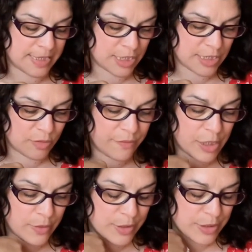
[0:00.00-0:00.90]
just to
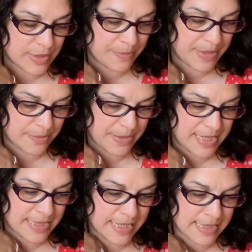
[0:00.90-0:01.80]
review and do some bits and
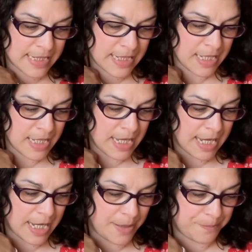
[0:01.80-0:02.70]
pieces.
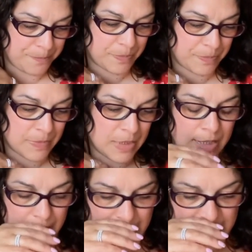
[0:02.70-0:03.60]

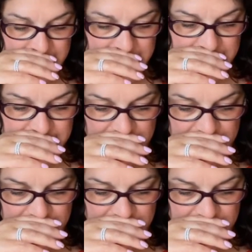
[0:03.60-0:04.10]
And